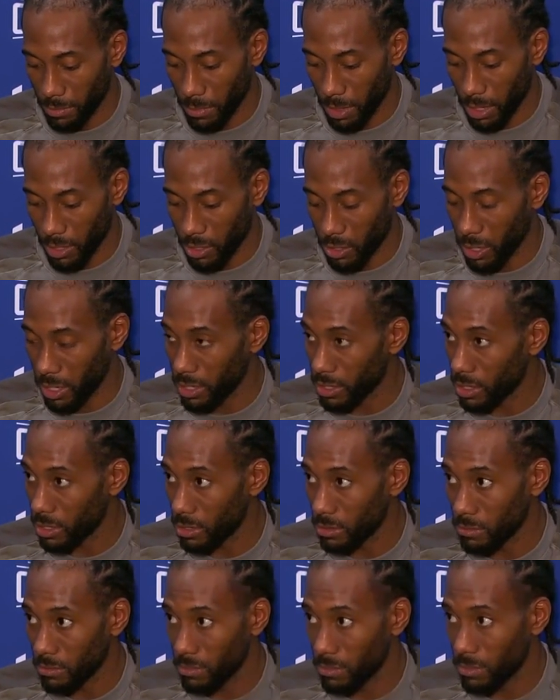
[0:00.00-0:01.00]
I trusted
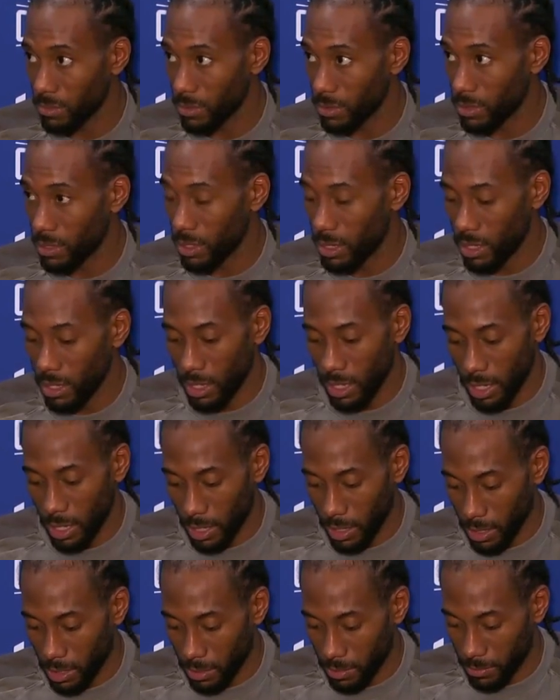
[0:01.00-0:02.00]
him.
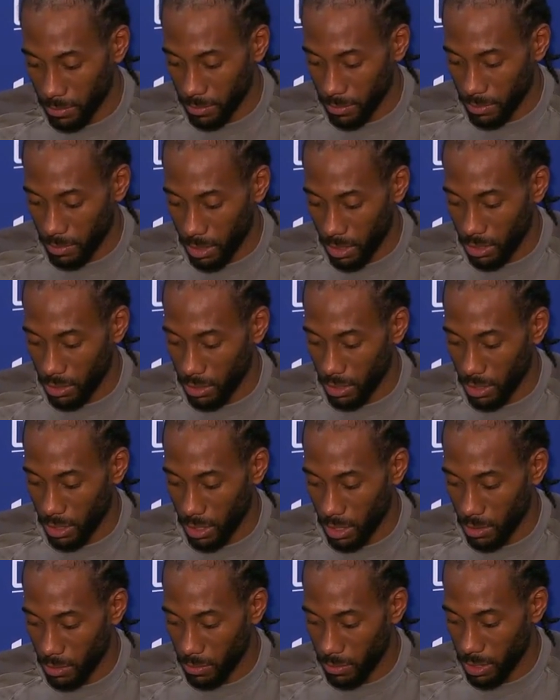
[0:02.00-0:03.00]
He's
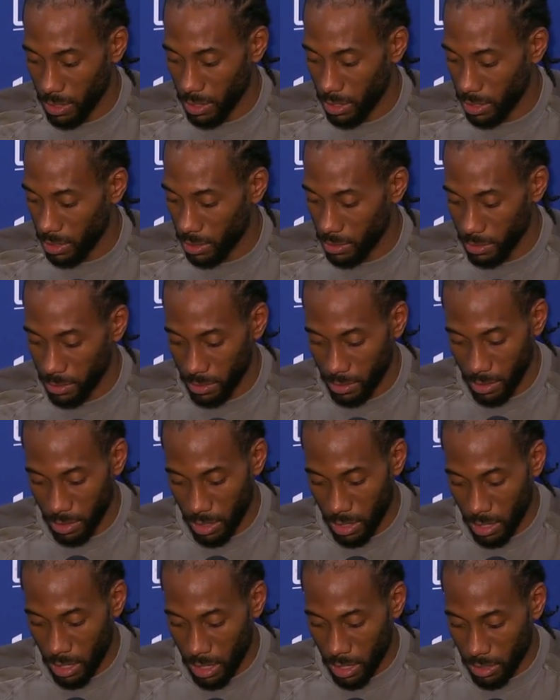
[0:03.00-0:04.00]
one of the
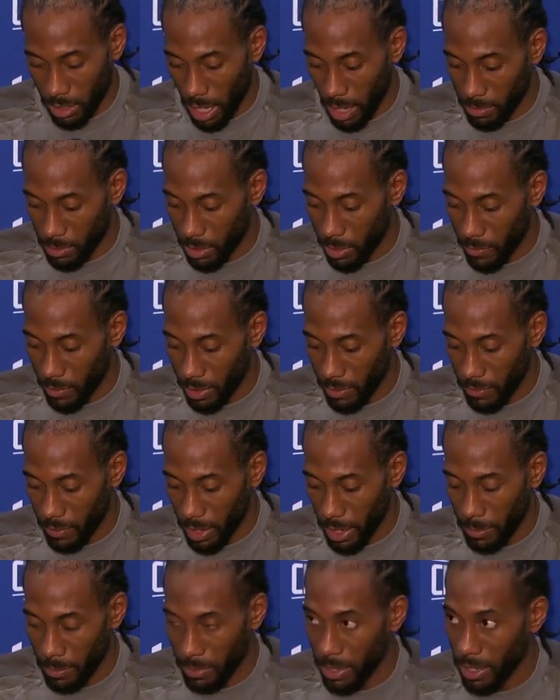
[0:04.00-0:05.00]
top
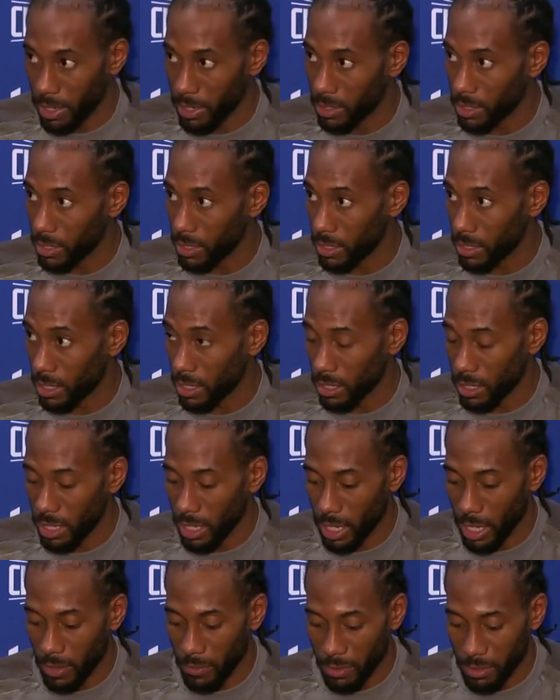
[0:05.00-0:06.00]
75 players this
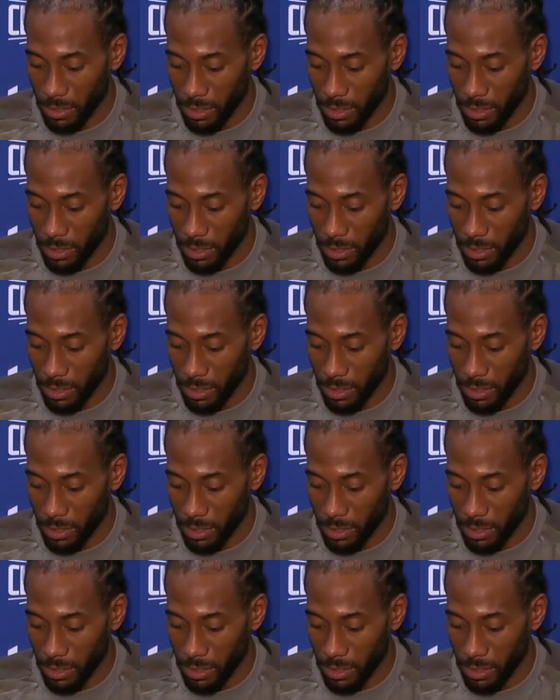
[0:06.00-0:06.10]
league ever